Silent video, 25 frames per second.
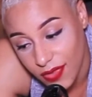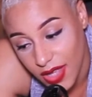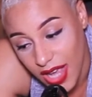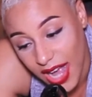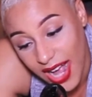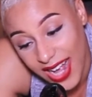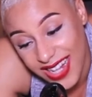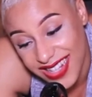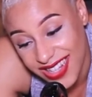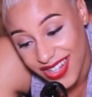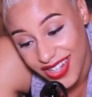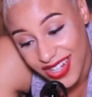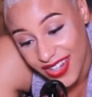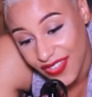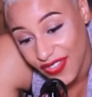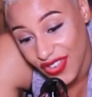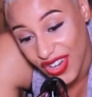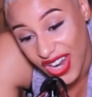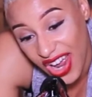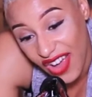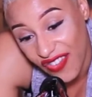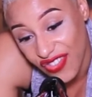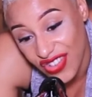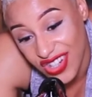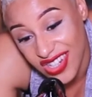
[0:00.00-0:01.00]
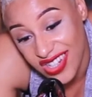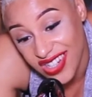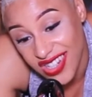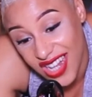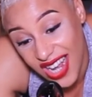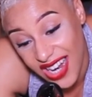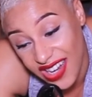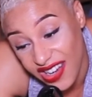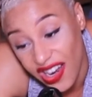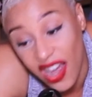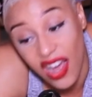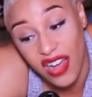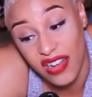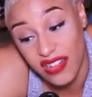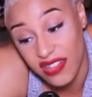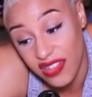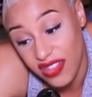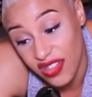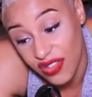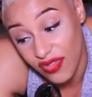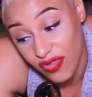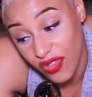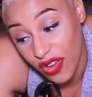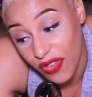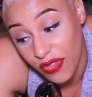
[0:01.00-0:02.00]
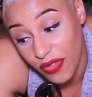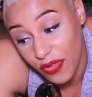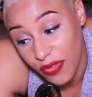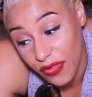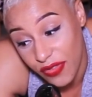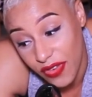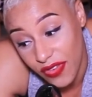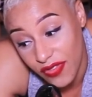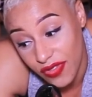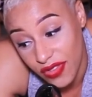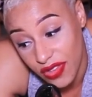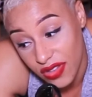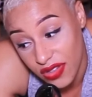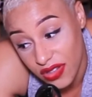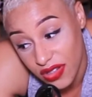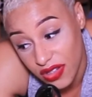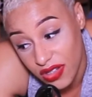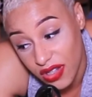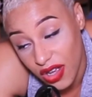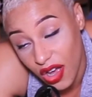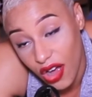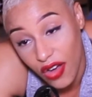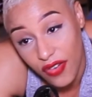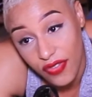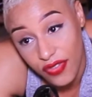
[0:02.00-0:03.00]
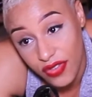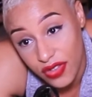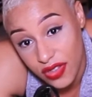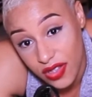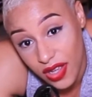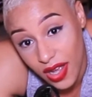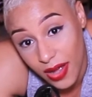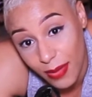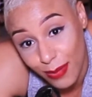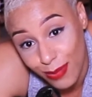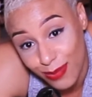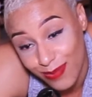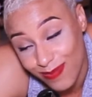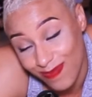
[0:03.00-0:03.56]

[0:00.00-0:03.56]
I don't even have to say nothing to ruffle feathers half the time.